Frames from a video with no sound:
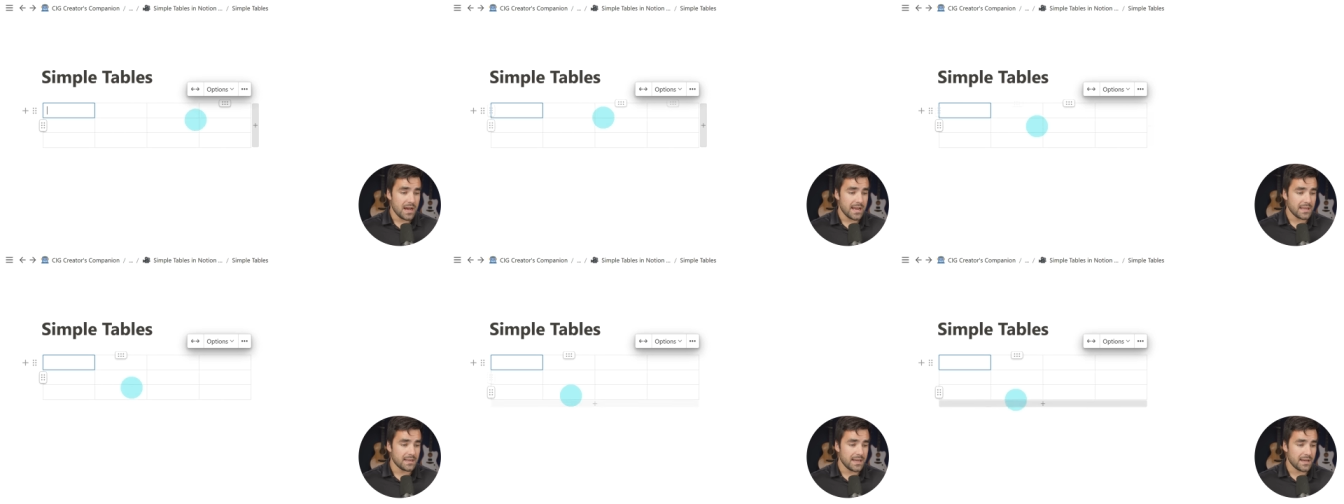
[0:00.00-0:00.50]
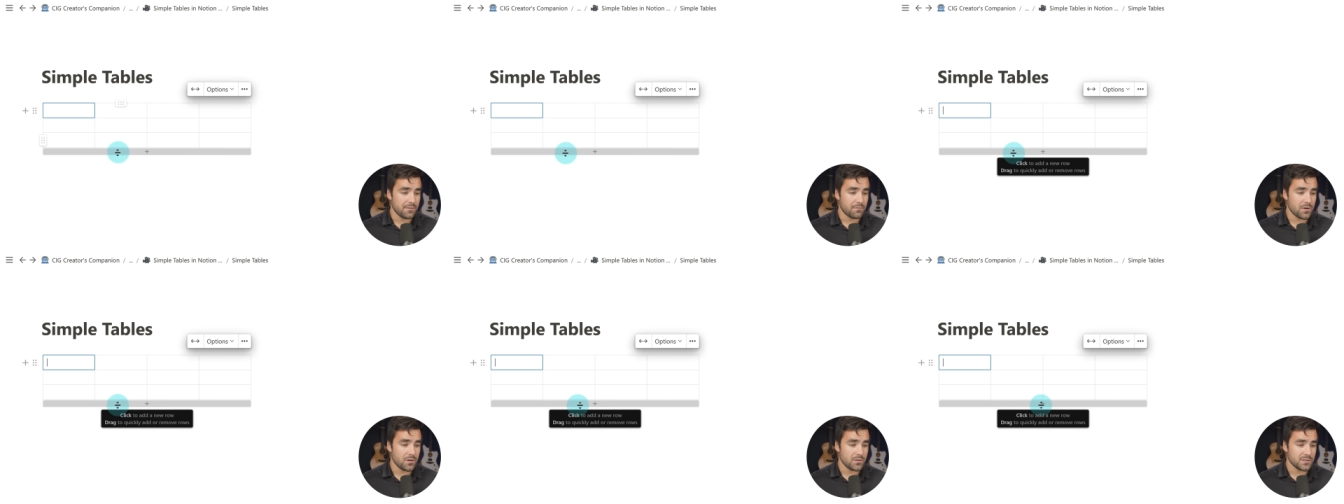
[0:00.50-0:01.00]
I can
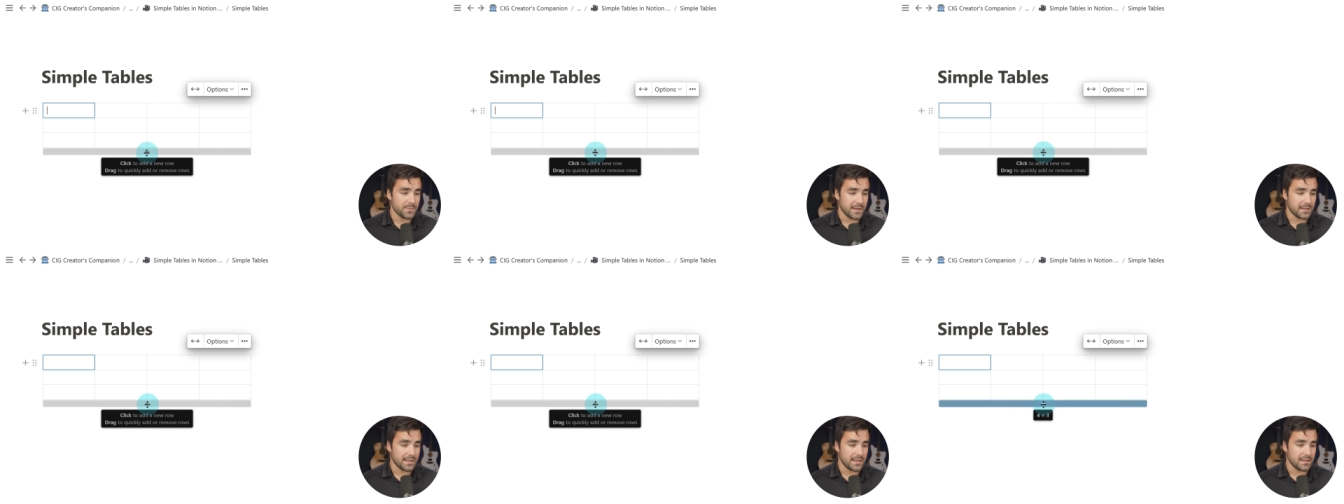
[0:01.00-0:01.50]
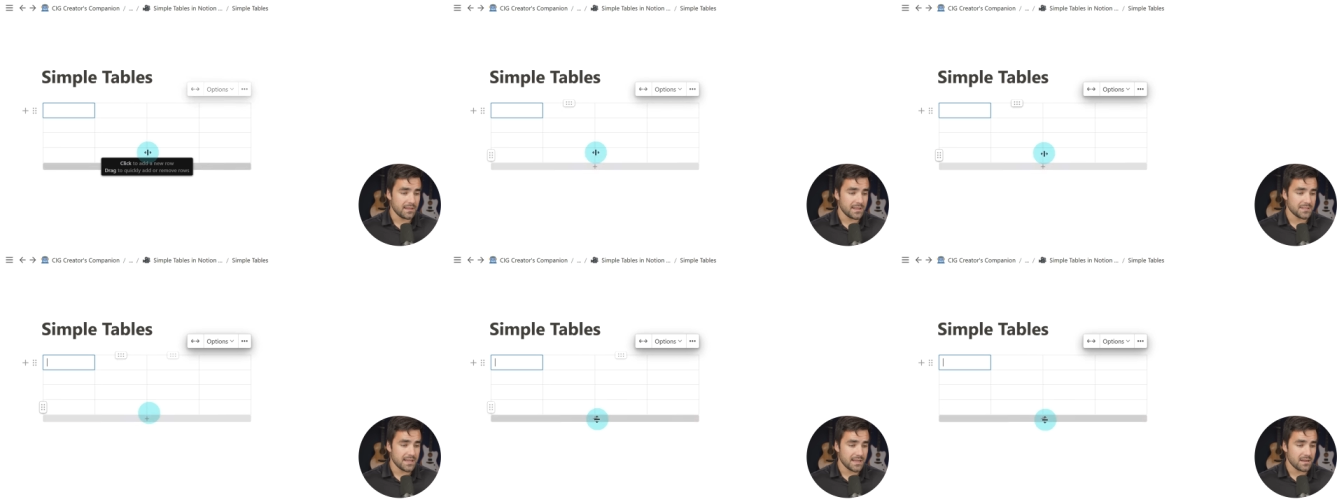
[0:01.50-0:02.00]
add rows by clicking
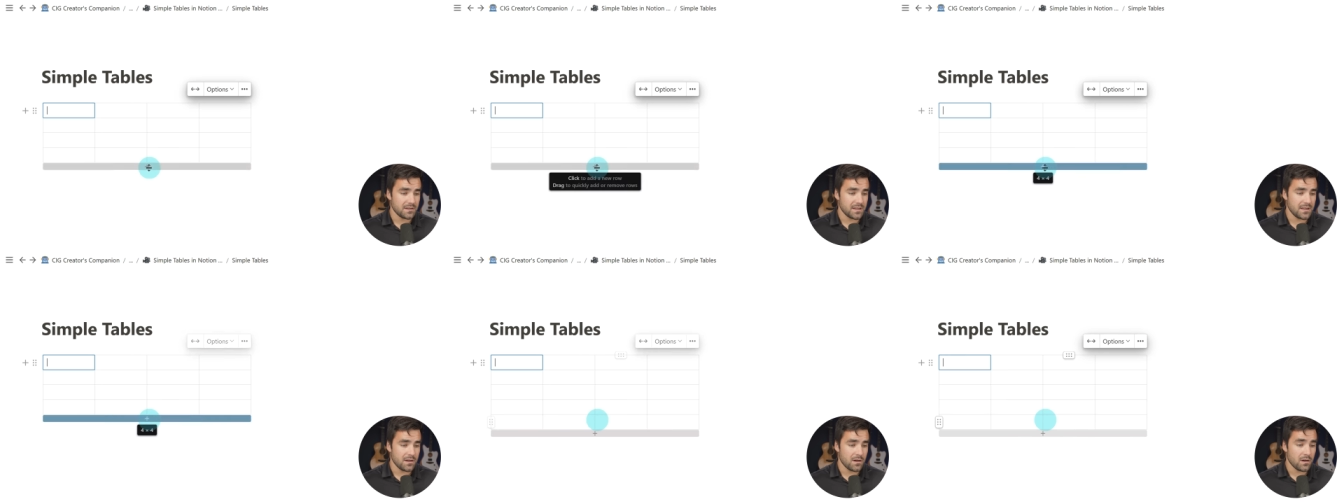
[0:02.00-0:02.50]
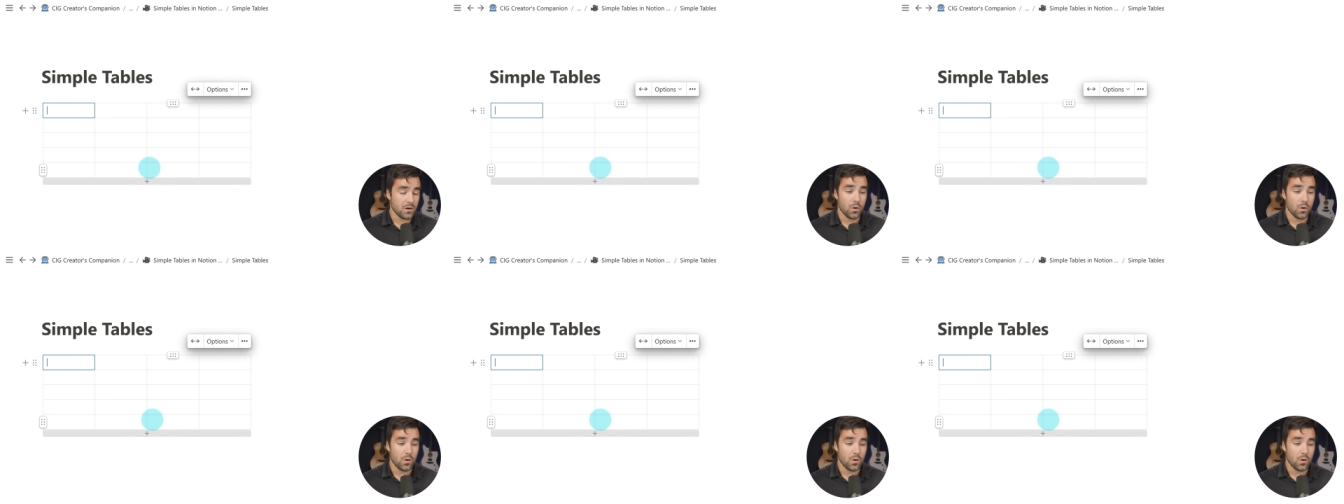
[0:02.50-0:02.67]
this icon here,